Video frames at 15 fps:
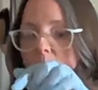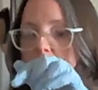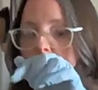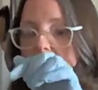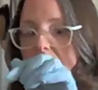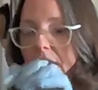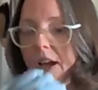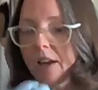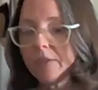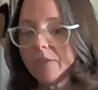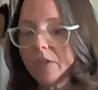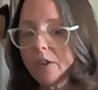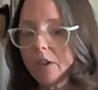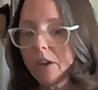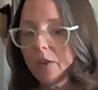We have
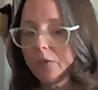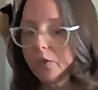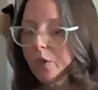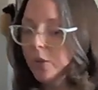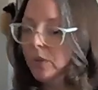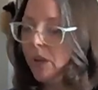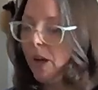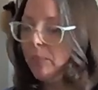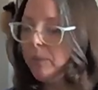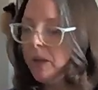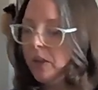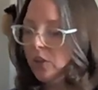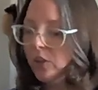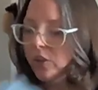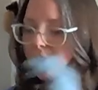a fruit cup
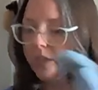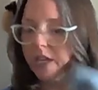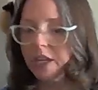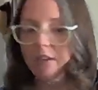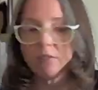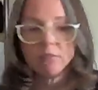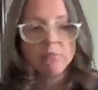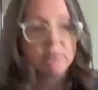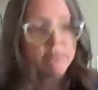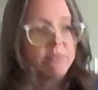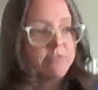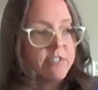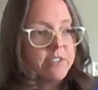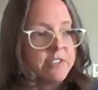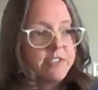and a cookie.
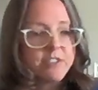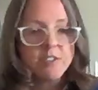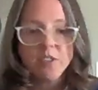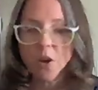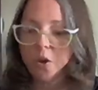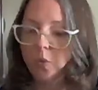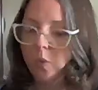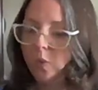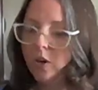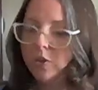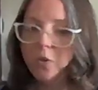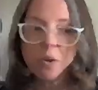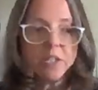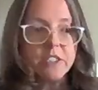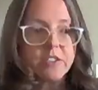So we're
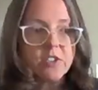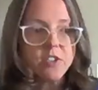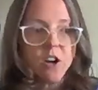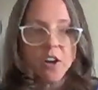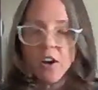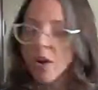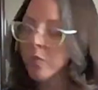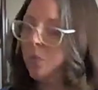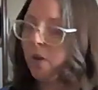going to start on